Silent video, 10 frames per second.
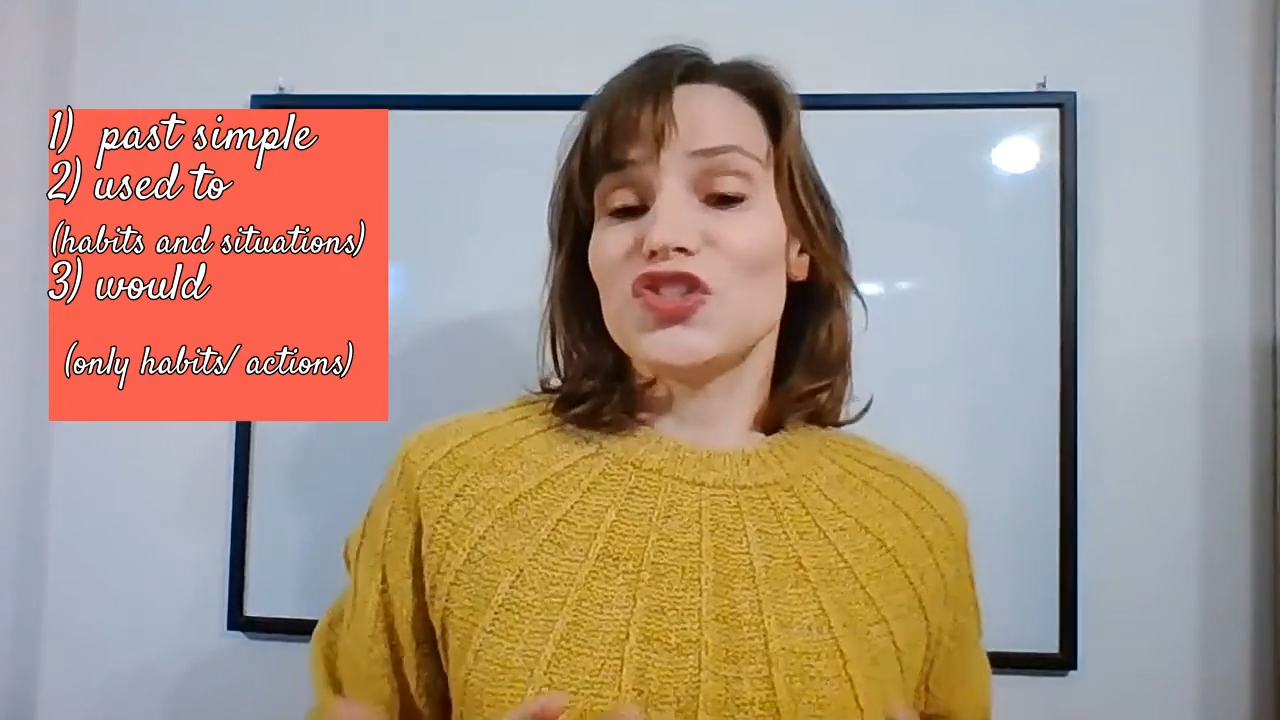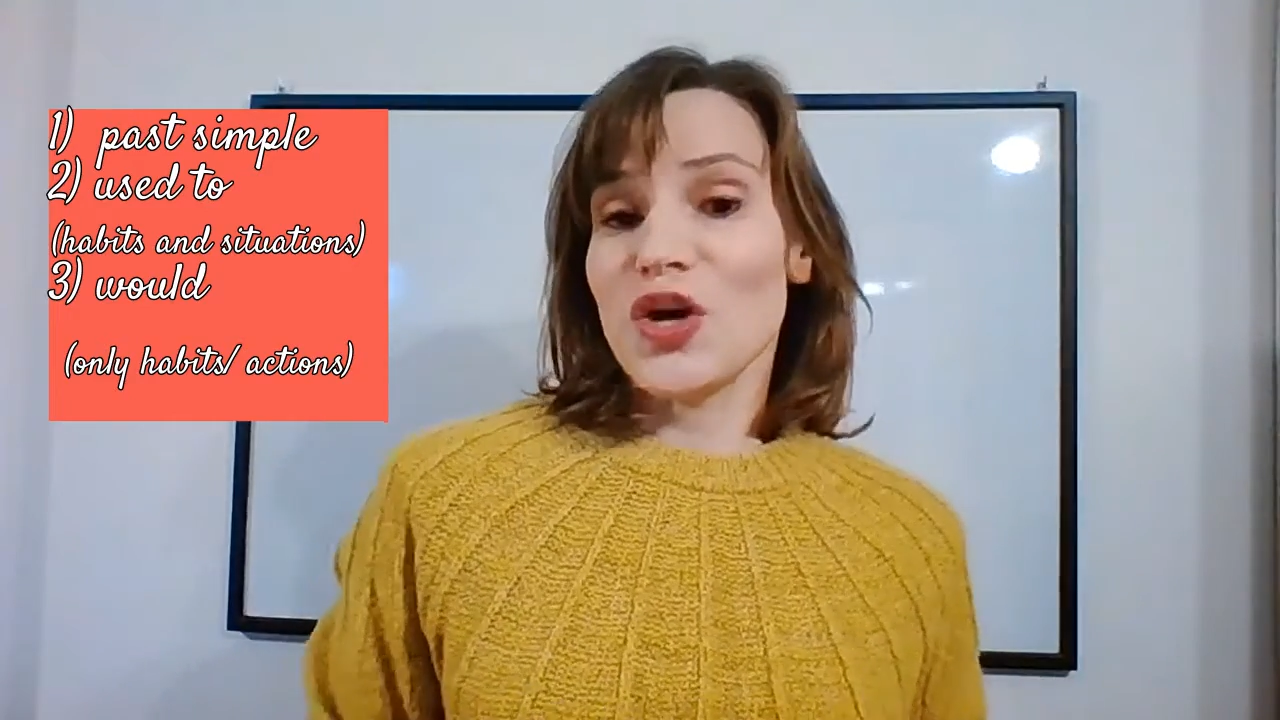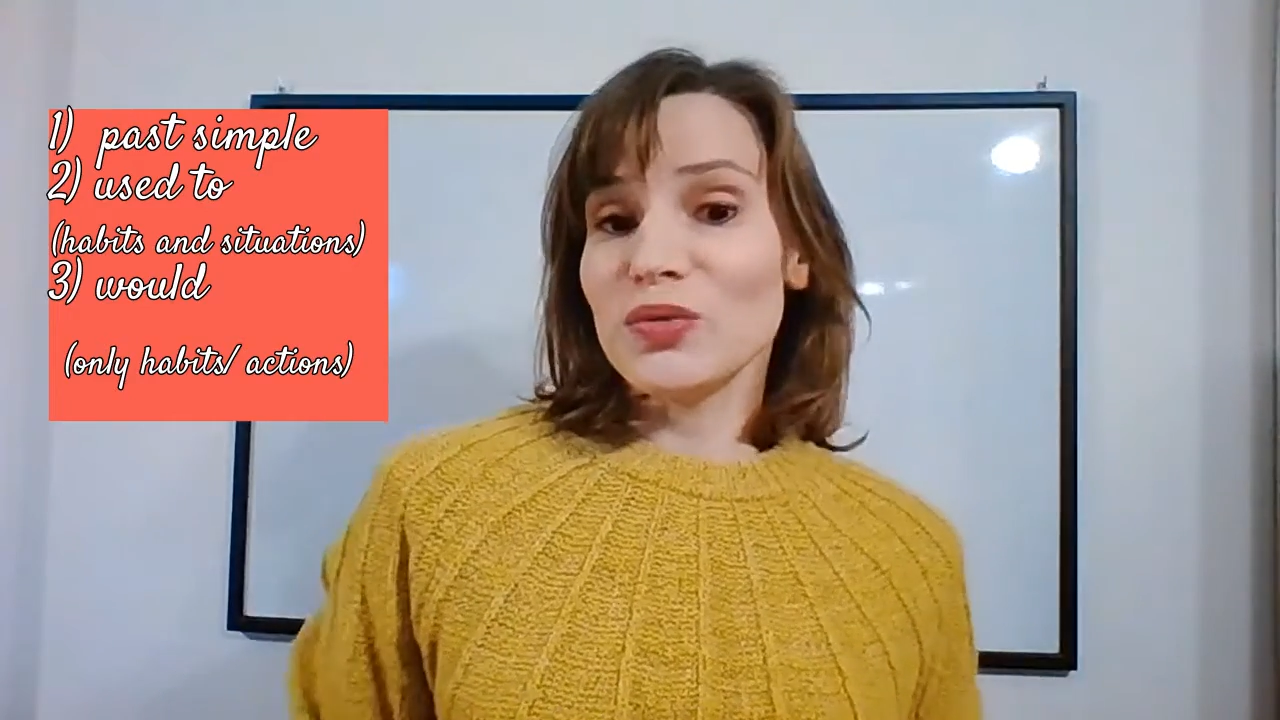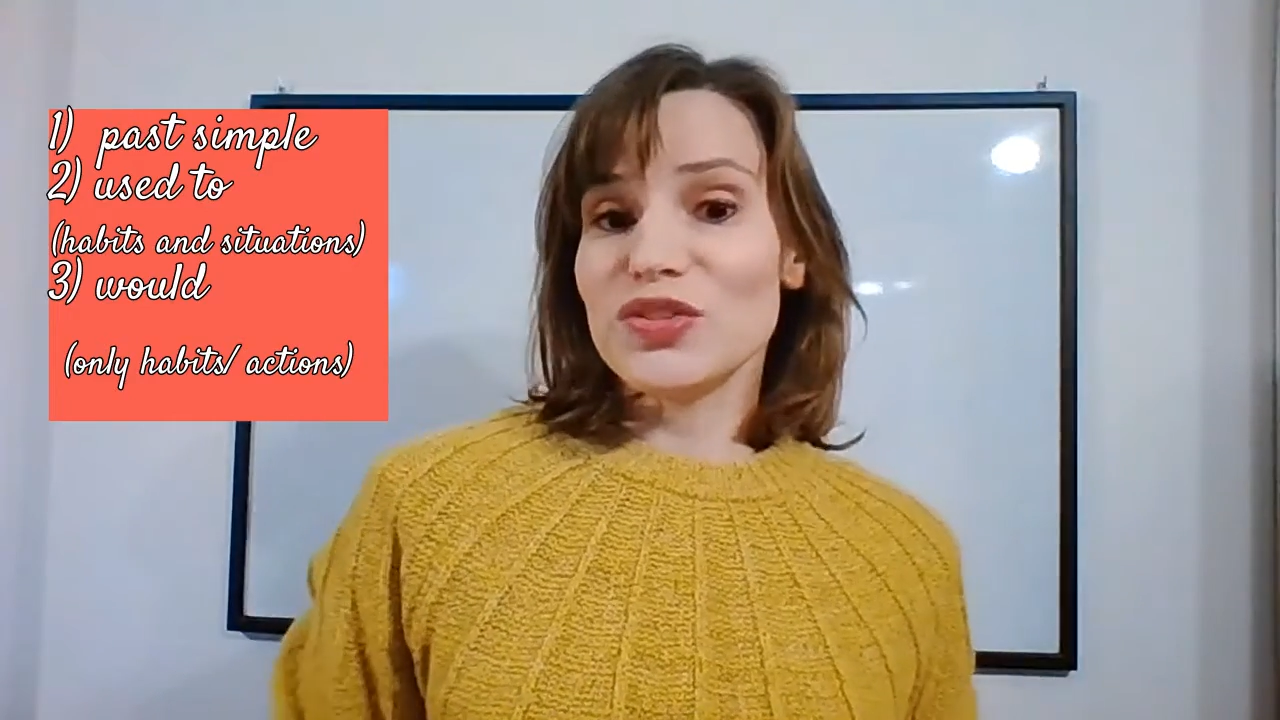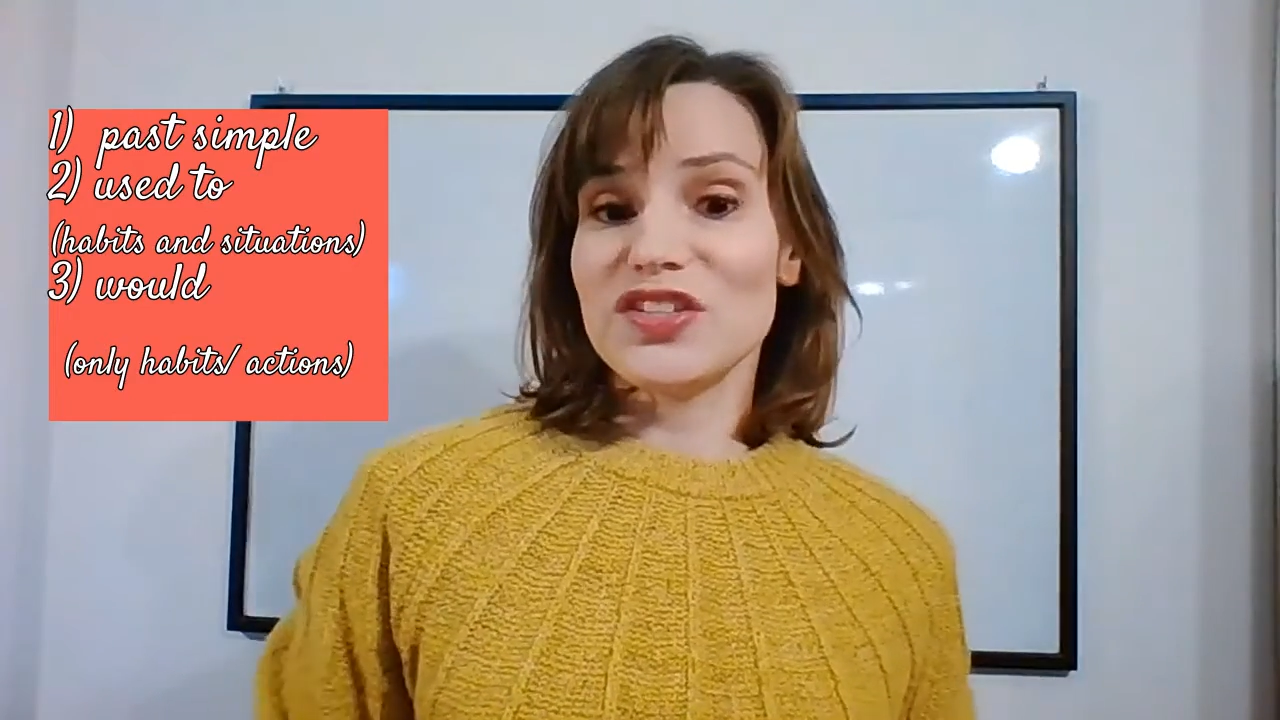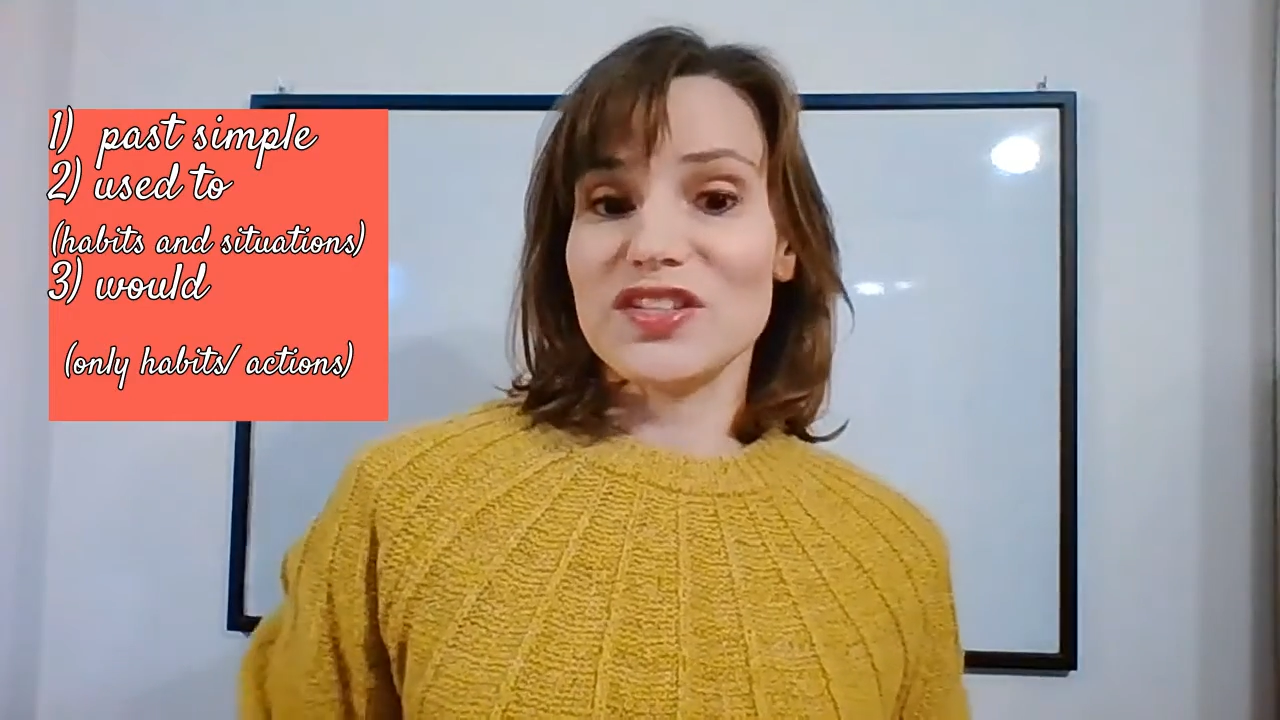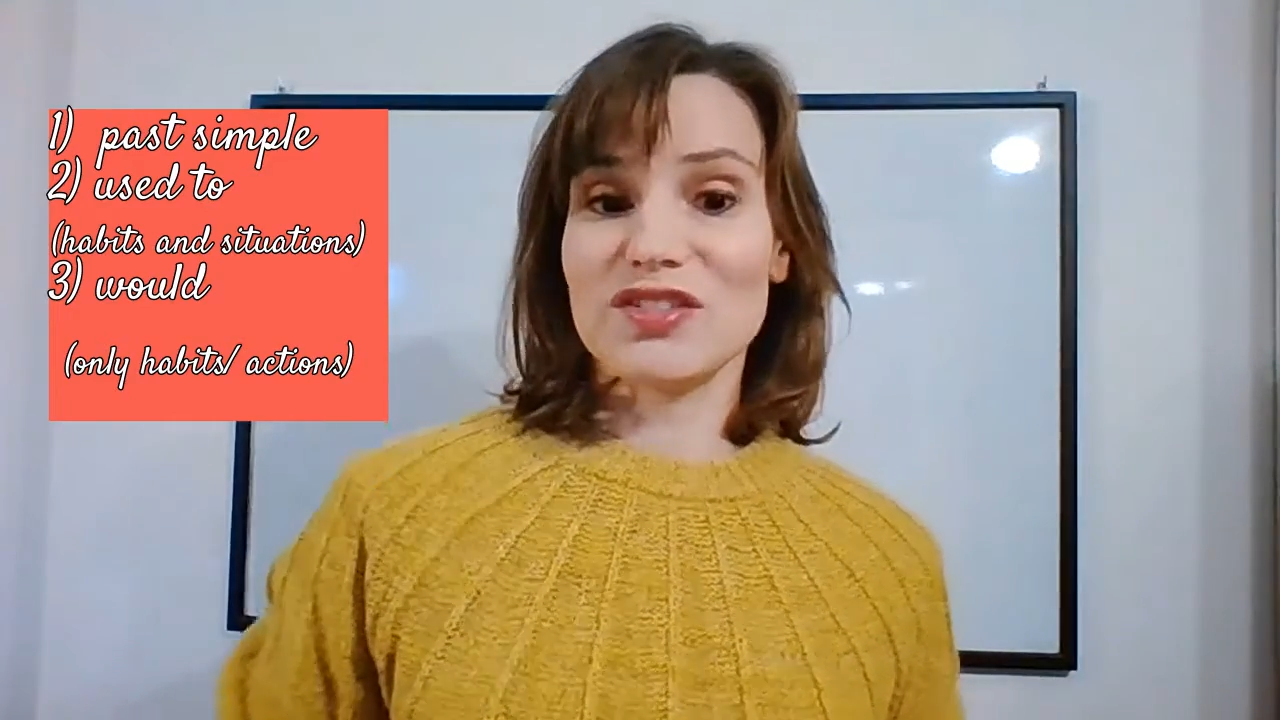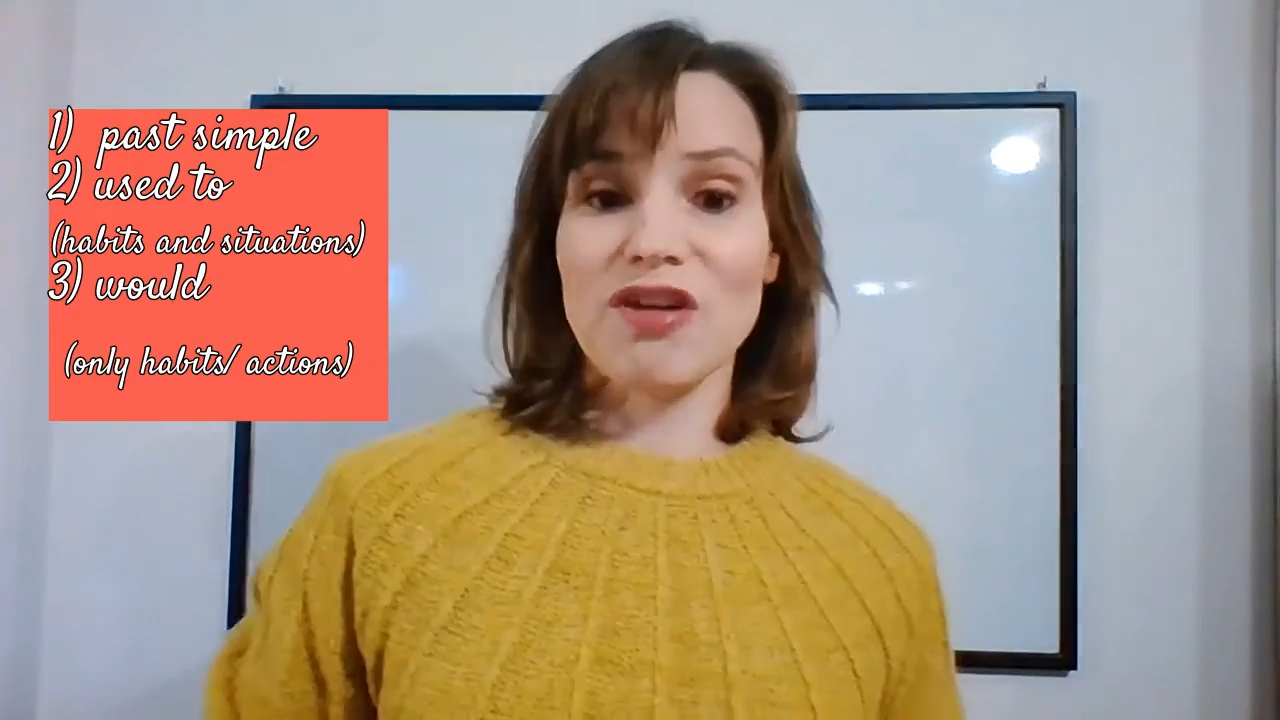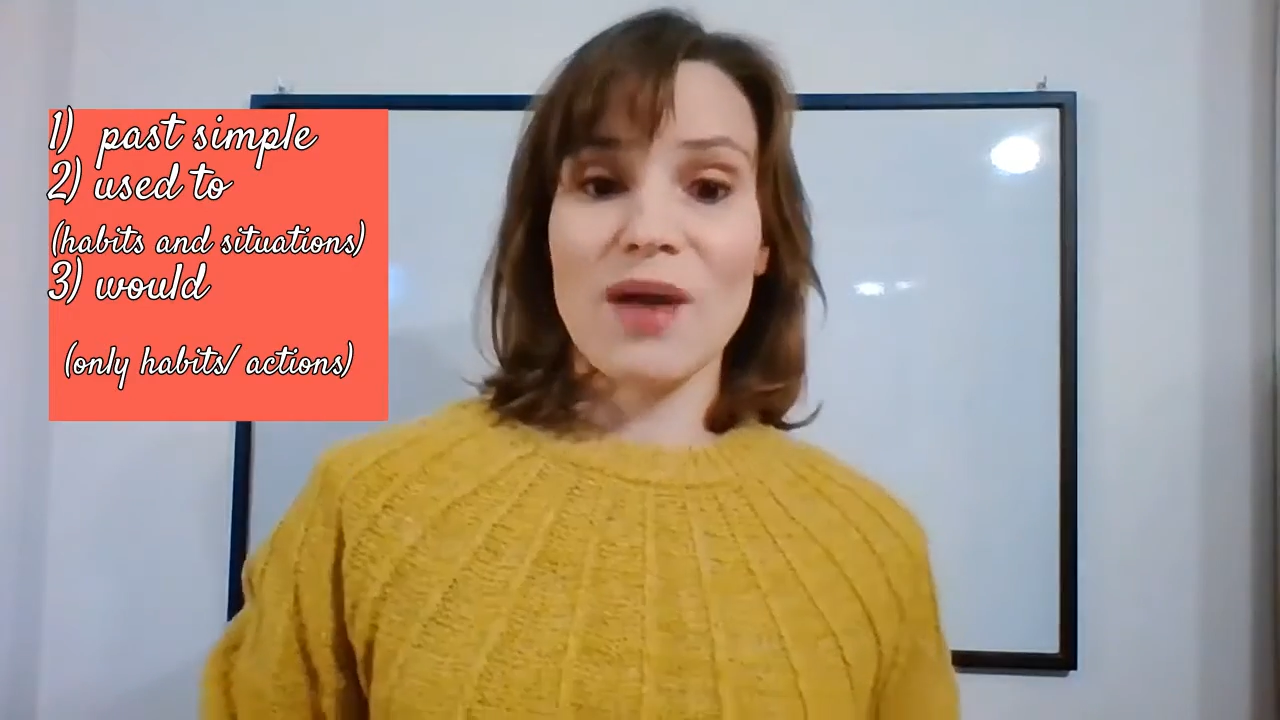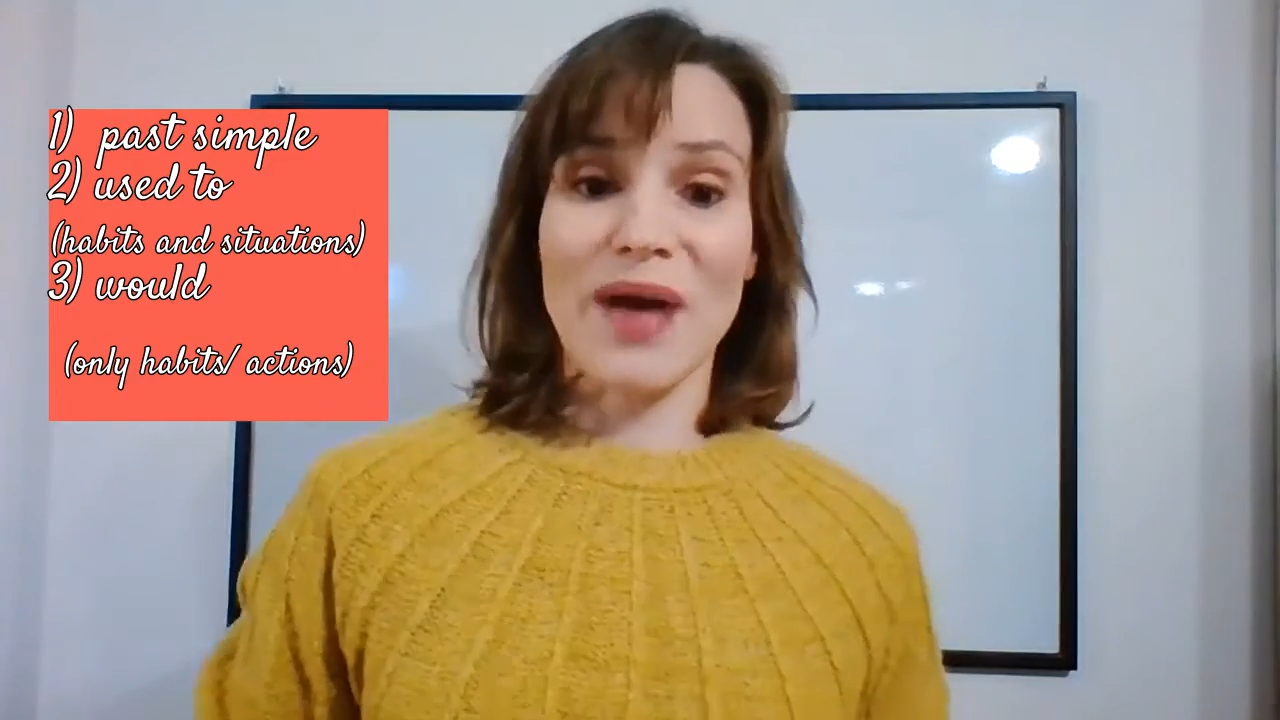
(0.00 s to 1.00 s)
don't describe